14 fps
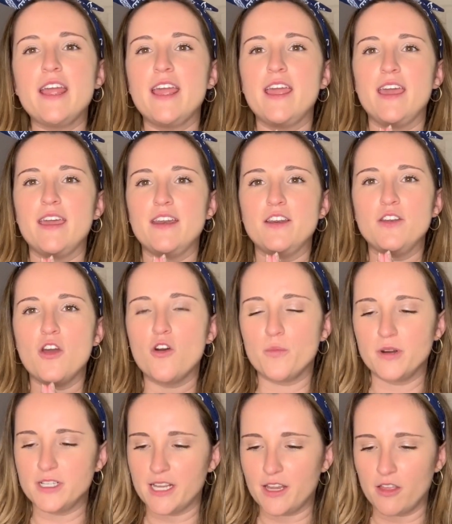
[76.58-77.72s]
in no
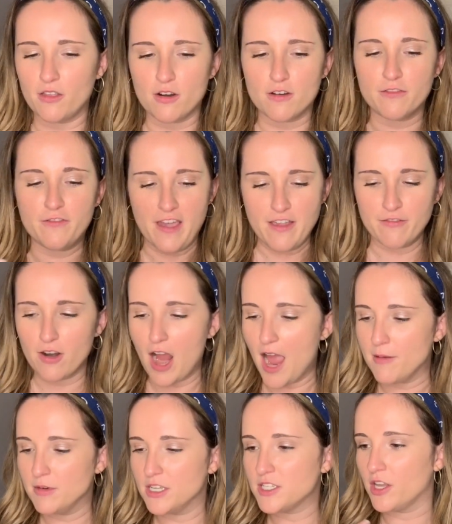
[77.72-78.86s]
particular favor.
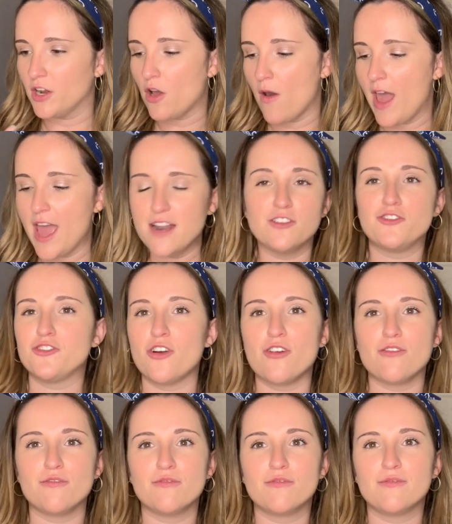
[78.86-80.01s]
I'm just going to go ahead and
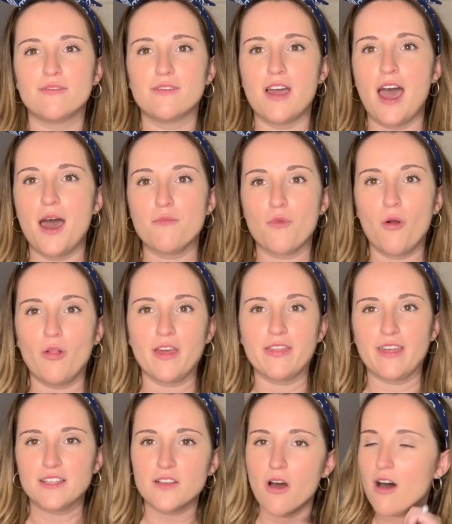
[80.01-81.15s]
start rolling
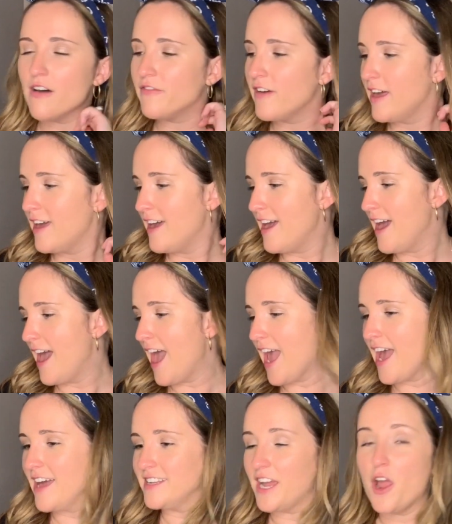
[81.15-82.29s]
things off.
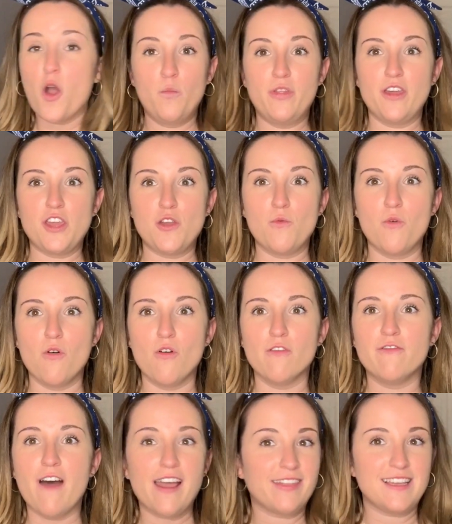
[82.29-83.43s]
And I hope that you will
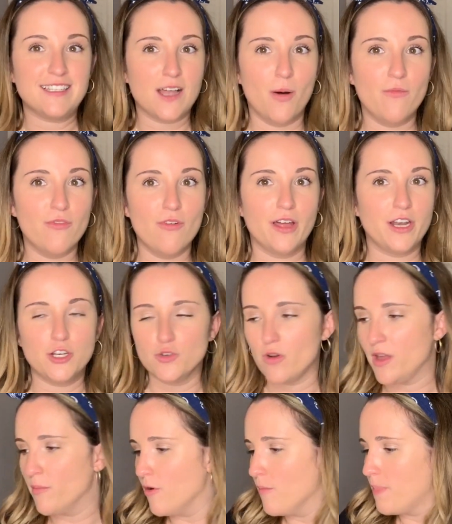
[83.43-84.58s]
find these helpful and
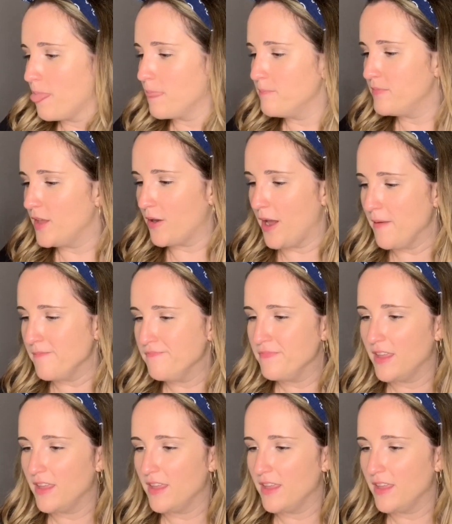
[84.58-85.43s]
enjoyable. Okay.